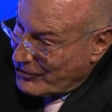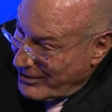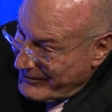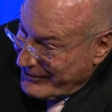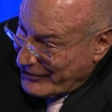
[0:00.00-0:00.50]

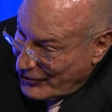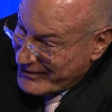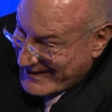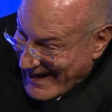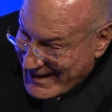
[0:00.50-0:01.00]
Oliver or
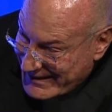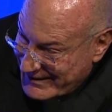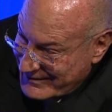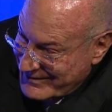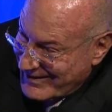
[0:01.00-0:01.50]
Danny.
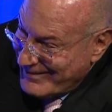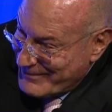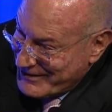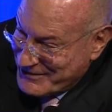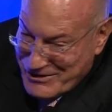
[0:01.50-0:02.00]
I'm
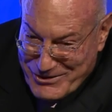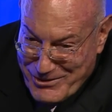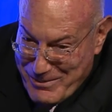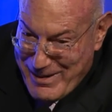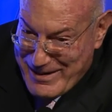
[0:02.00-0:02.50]
here to talk
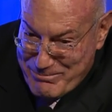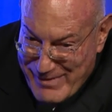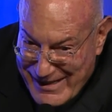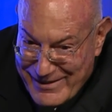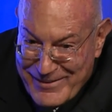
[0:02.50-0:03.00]
about me.